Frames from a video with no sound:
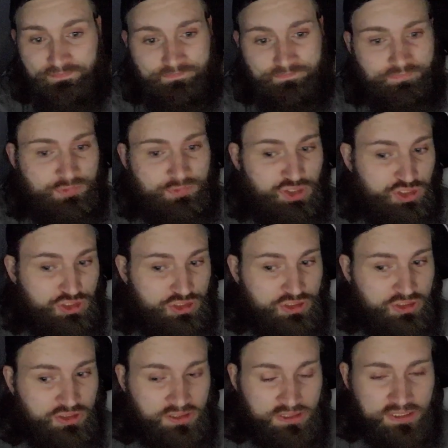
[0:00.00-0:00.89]

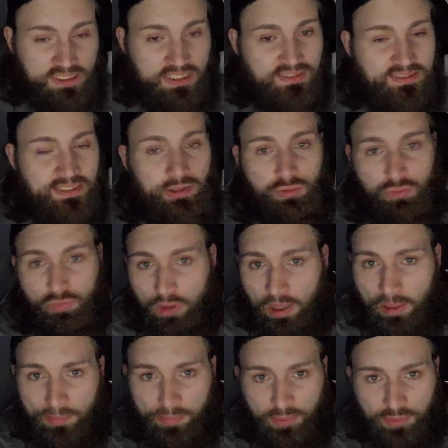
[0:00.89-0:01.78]
Just gets out
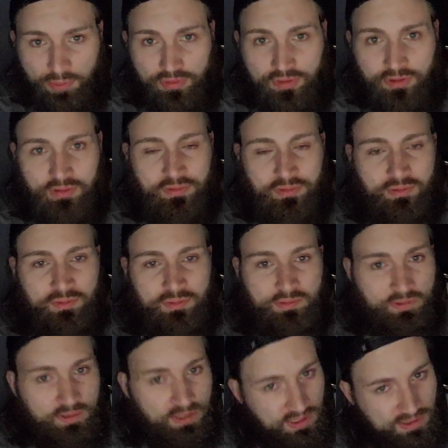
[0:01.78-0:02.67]
grappled,
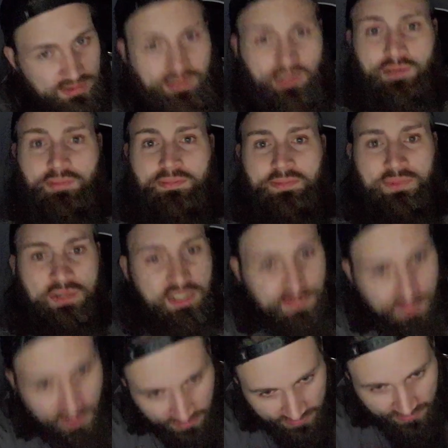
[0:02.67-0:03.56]
gets up,
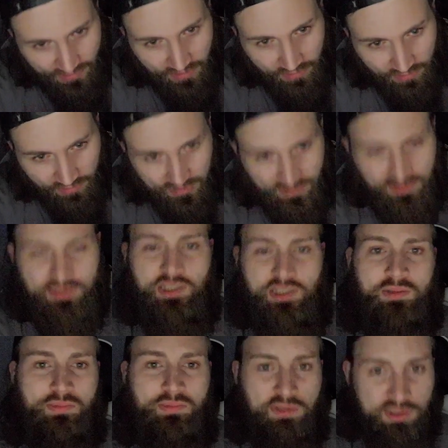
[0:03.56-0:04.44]
gets back down, gets
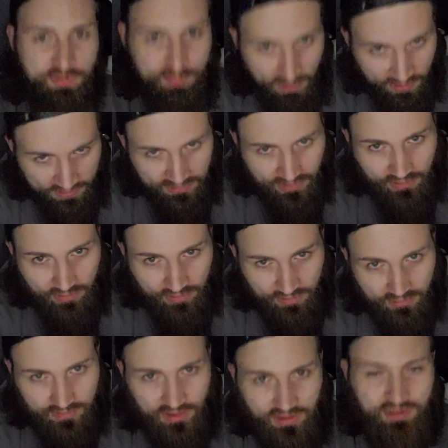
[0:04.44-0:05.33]
up, gets back
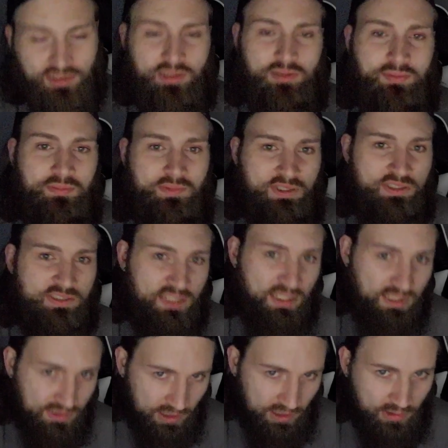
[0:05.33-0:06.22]
down, gets up, gets
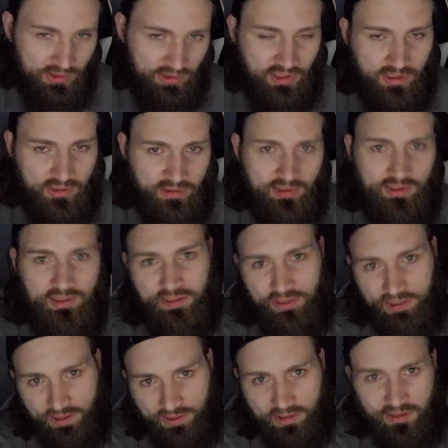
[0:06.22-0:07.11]
taken down again and
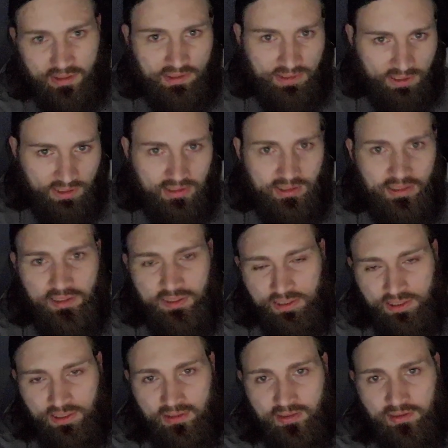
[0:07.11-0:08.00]
again and again and
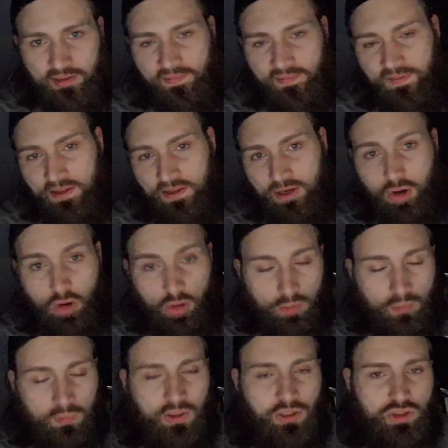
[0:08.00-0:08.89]
again. And then
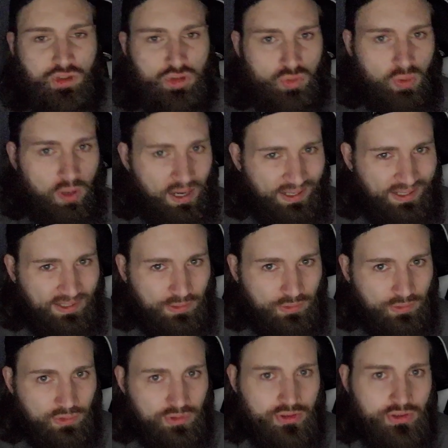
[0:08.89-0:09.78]
arm
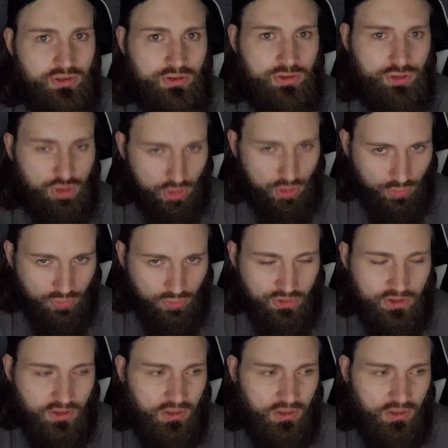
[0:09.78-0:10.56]
triangled, choked.